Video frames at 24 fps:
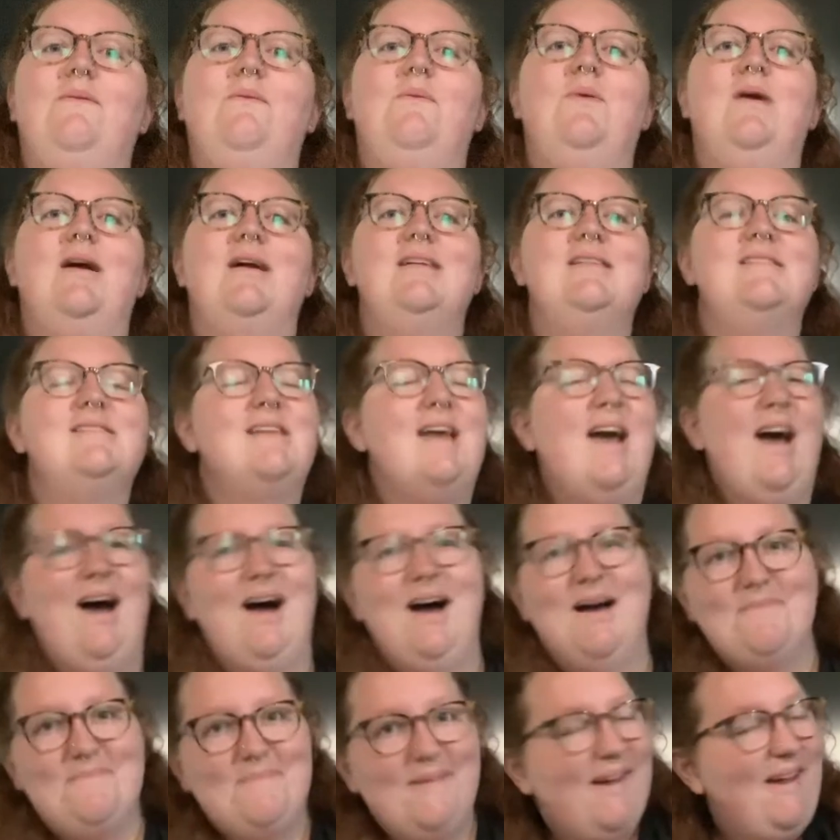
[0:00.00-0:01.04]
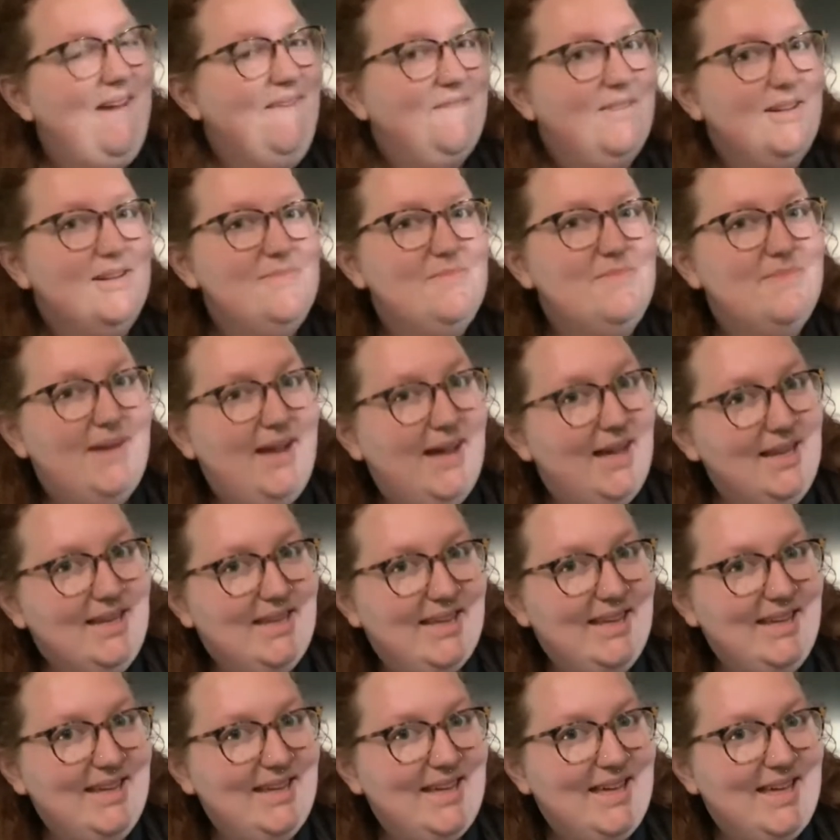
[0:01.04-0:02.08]
What is up,
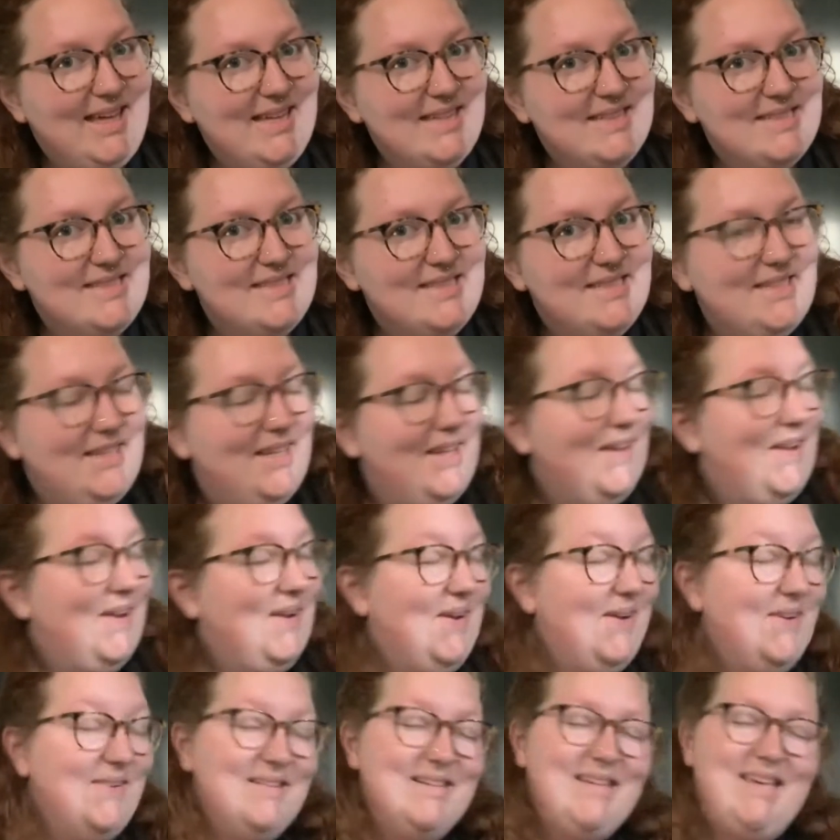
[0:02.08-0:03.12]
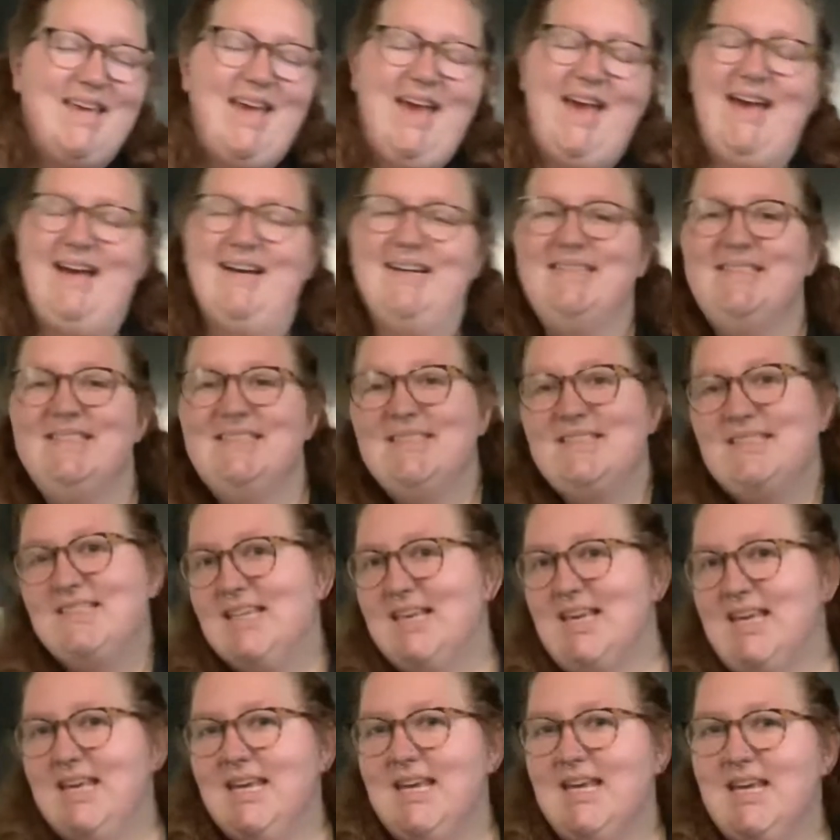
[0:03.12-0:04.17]
everybody? It's your girl
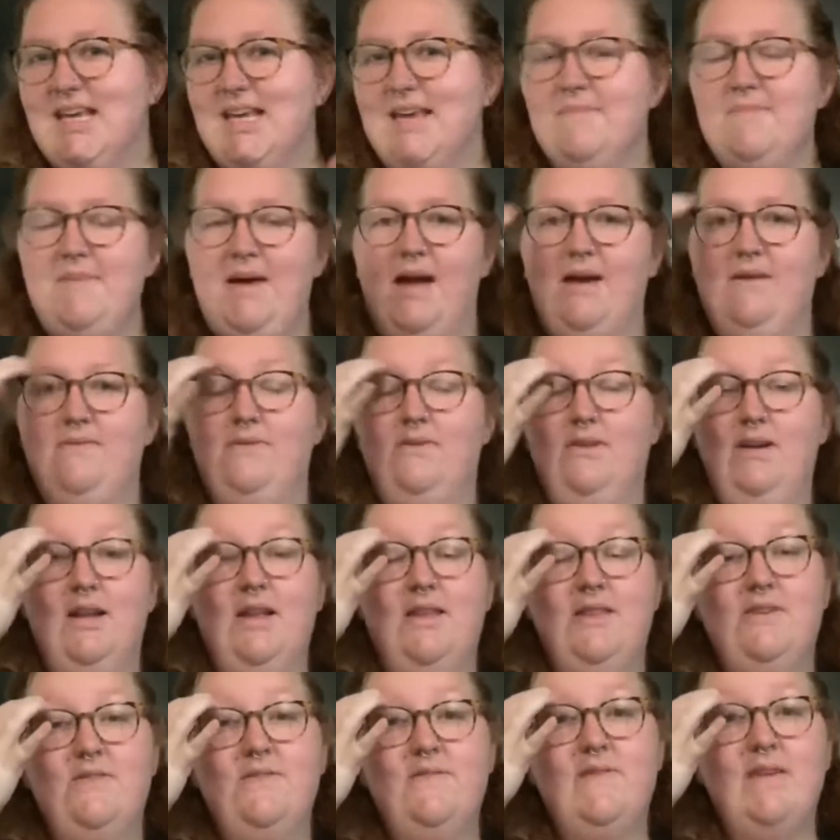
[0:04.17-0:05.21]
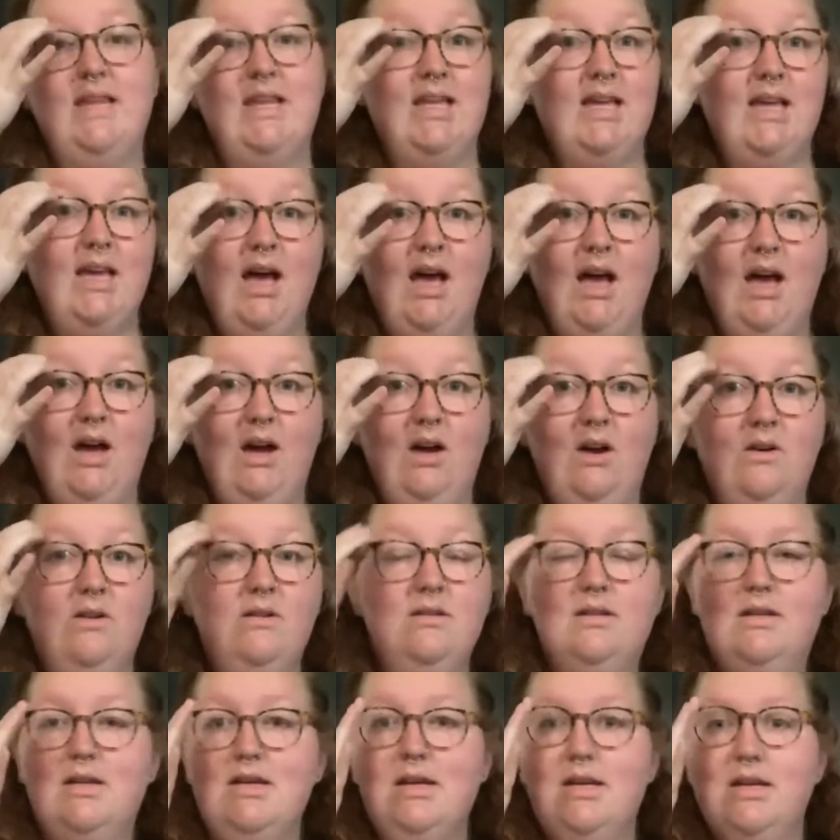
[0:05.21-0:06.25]
Kelsey back for another video.
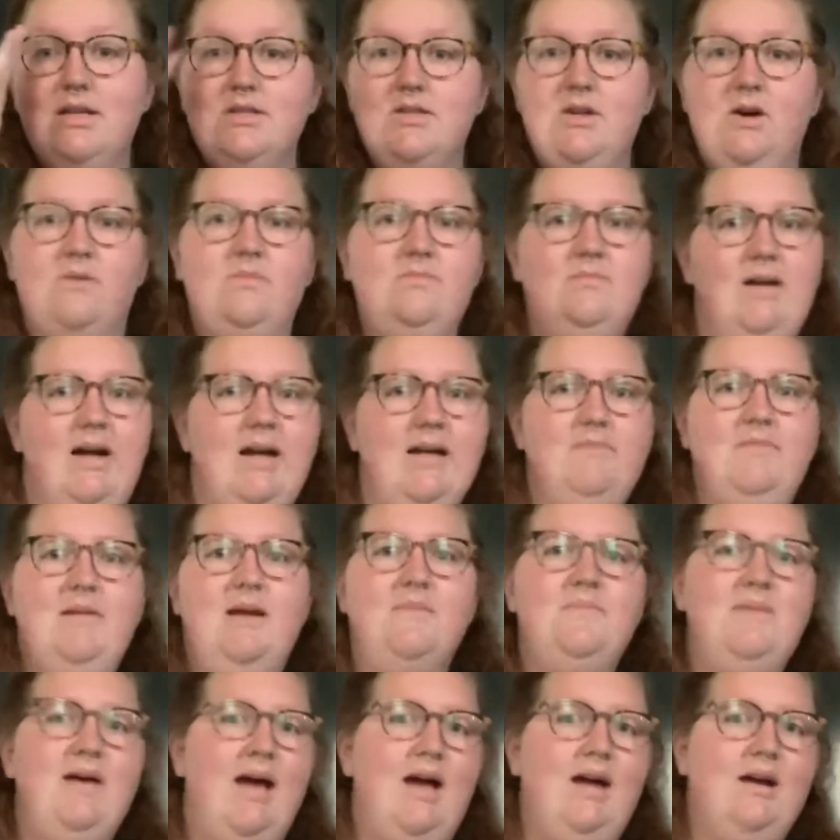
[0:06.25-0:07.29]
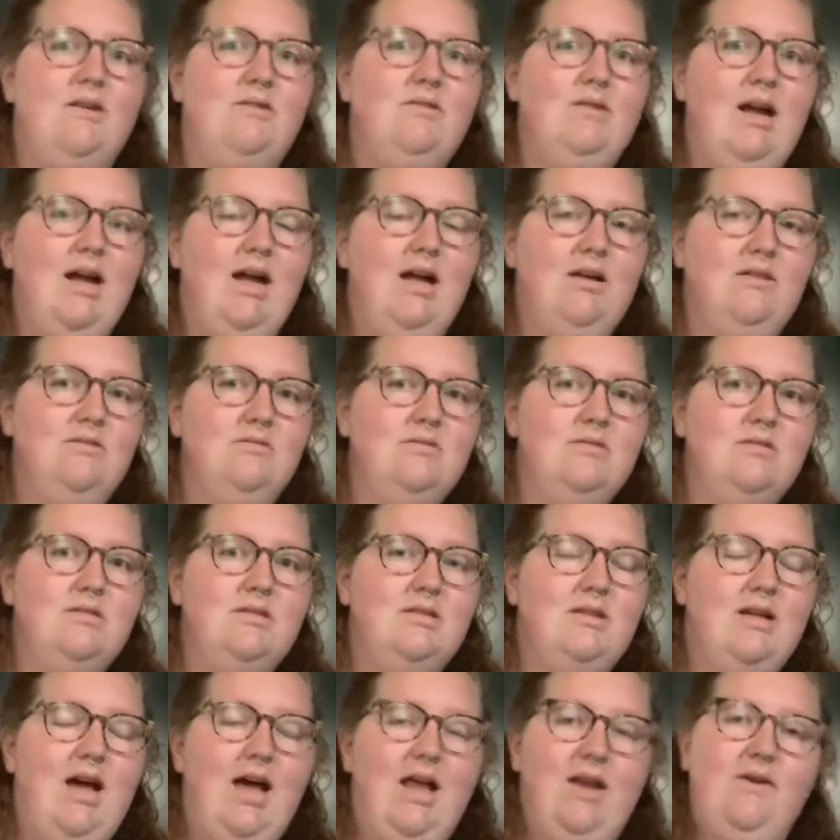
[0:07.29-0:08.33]
Don't mind my background.
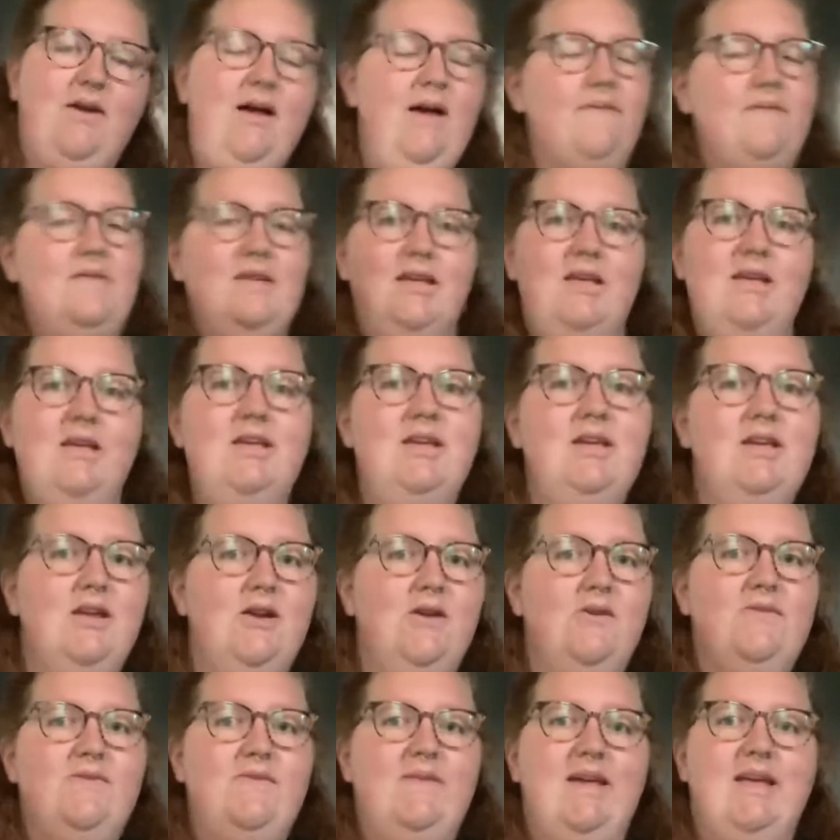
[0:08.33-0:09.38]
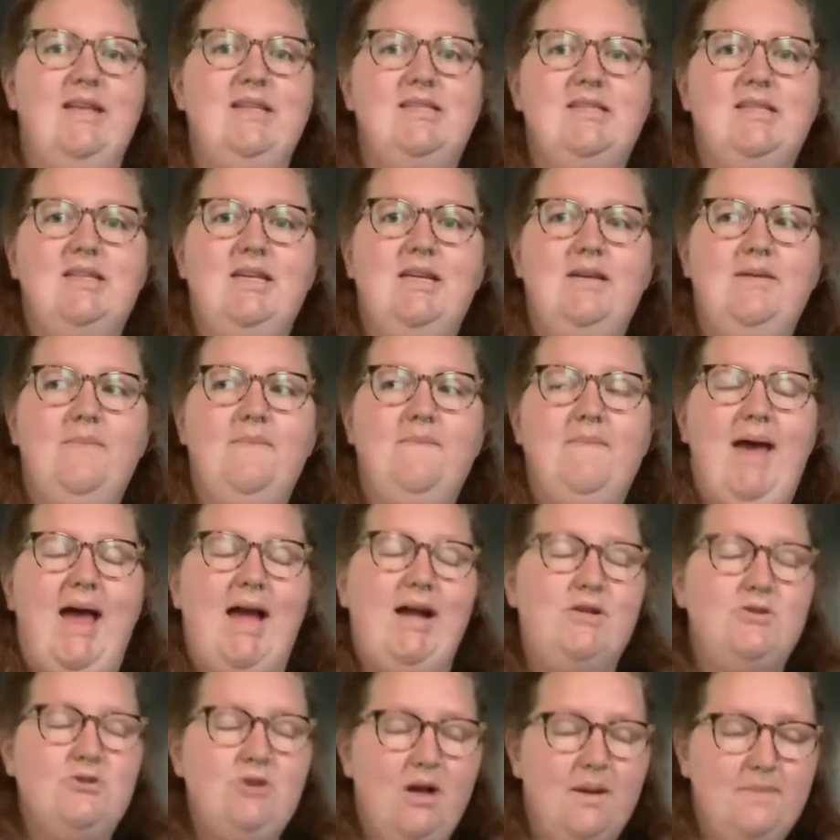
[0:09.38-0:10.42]
I don't have any, fancy
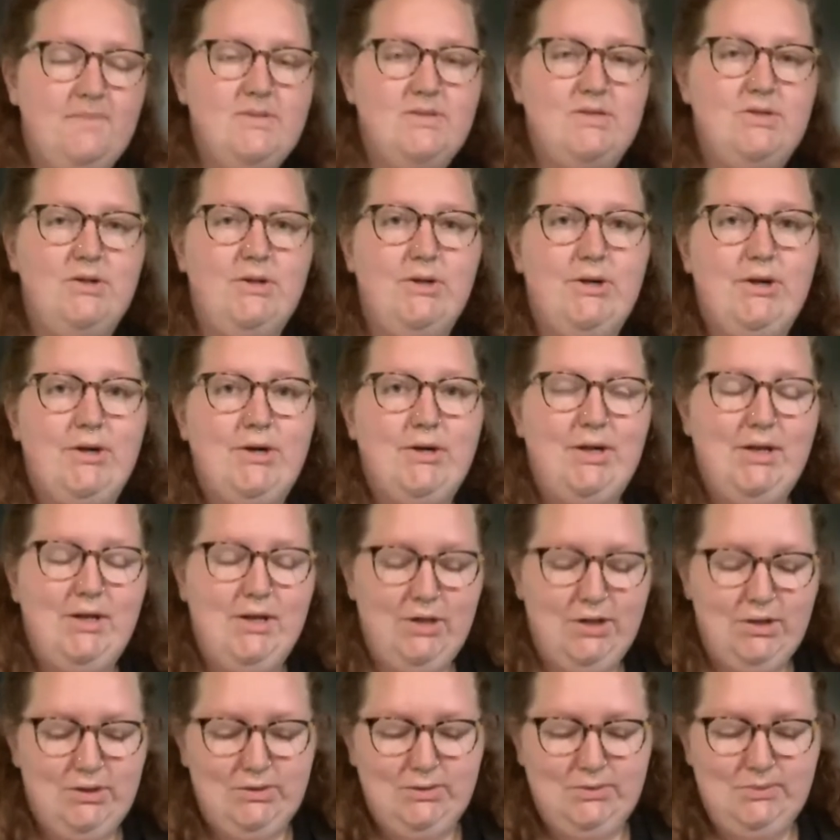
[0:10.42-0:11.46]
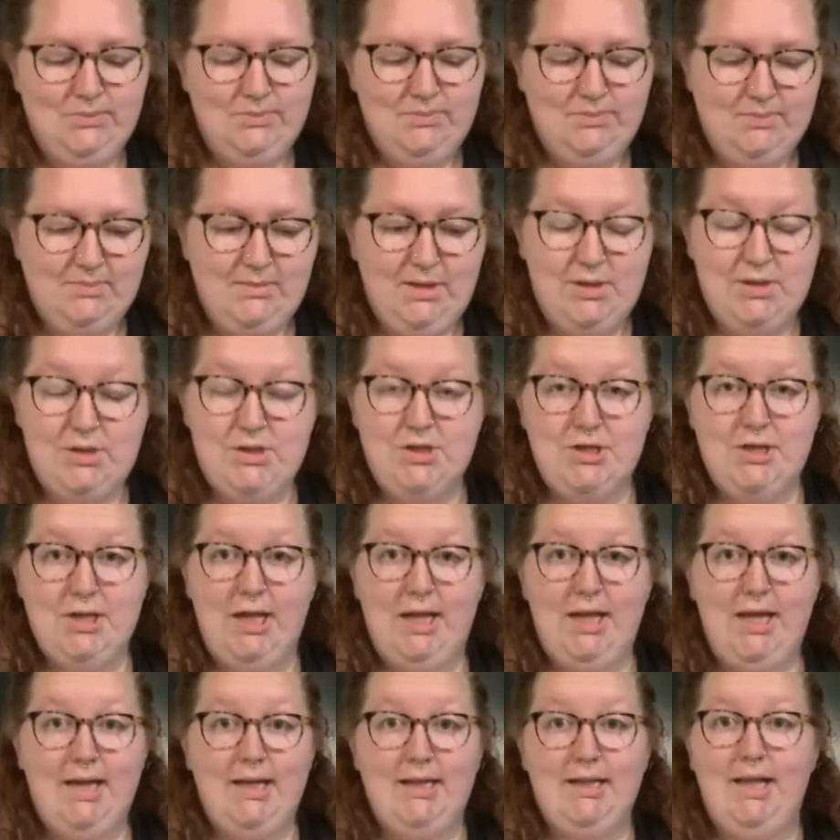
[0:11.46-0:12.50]
backdrops or, shit
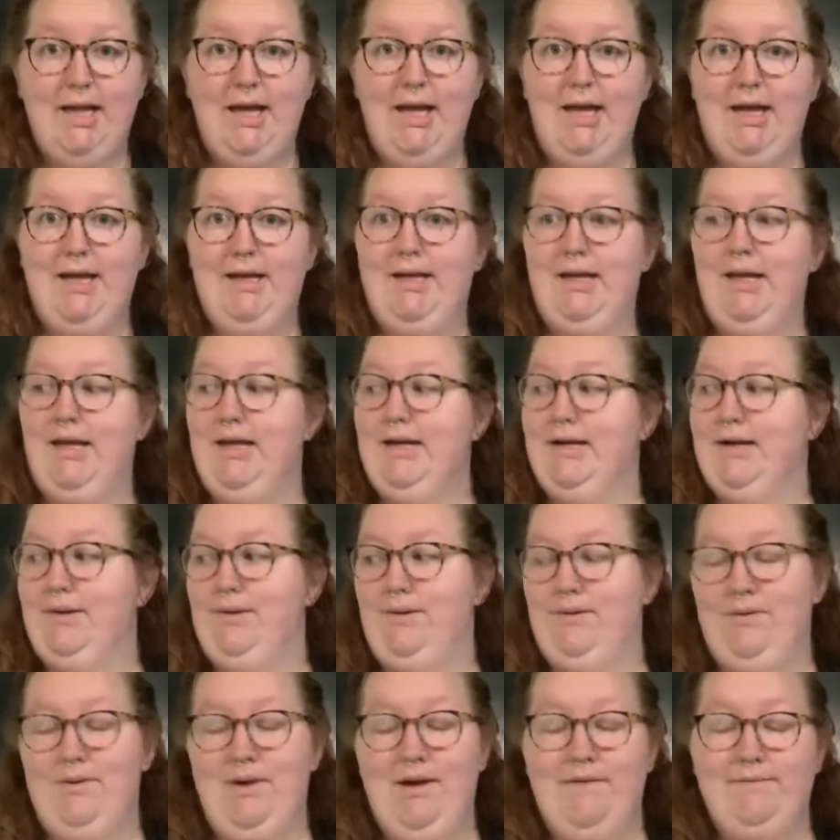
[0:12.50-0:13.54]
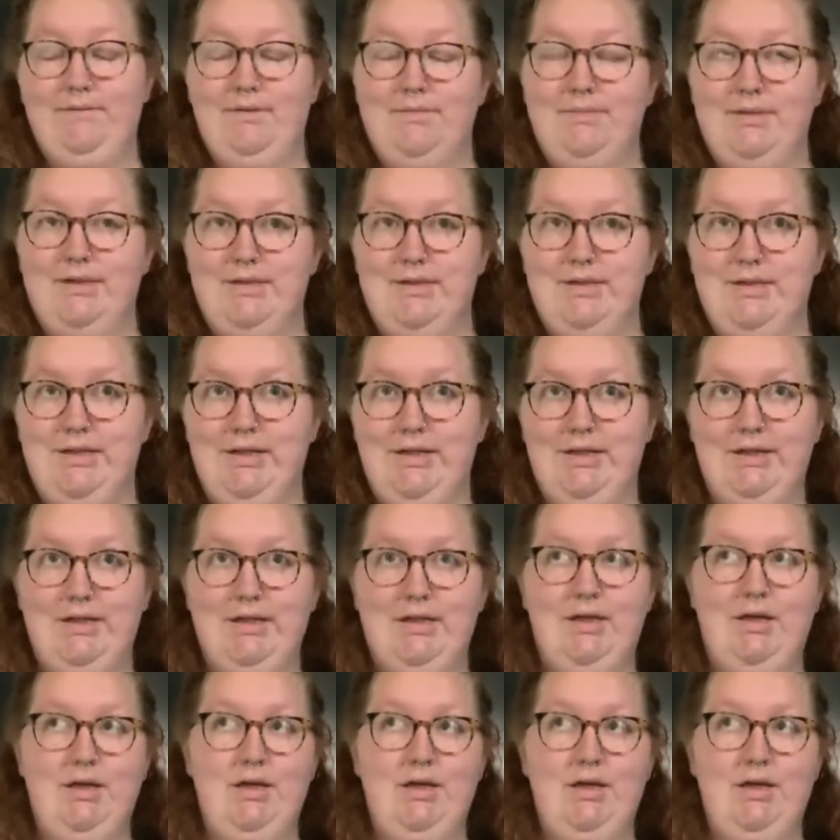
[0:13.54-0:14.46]
like that. Your girl don't have a budget.